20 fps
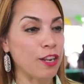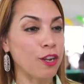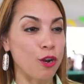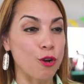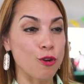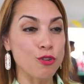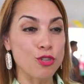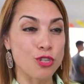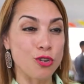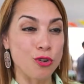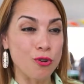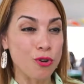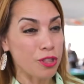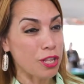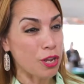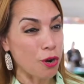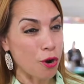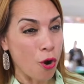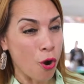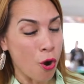close to
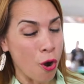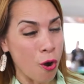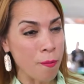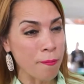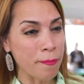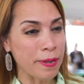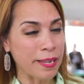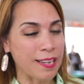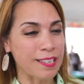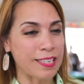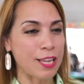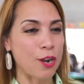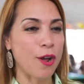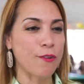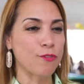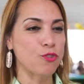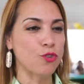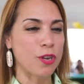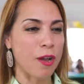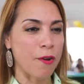their home because they don't
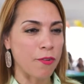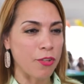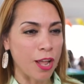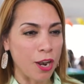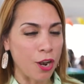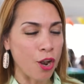have to travel that